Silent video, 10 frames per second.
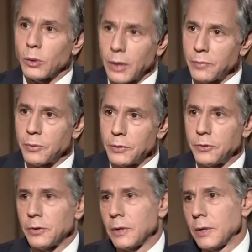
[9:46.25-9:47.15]
more,
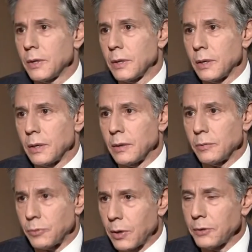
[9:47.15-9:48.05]
leverage
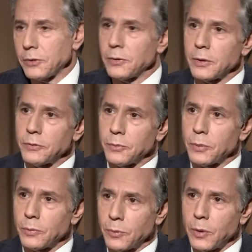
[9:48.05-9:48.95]
uh, for us as it is
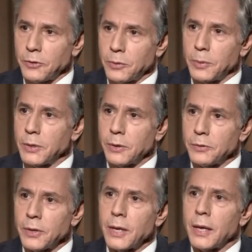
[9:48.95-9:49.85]
for, for Russia,
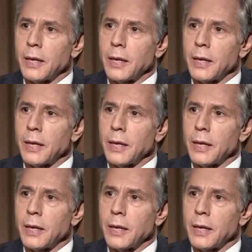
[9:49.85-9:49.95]
because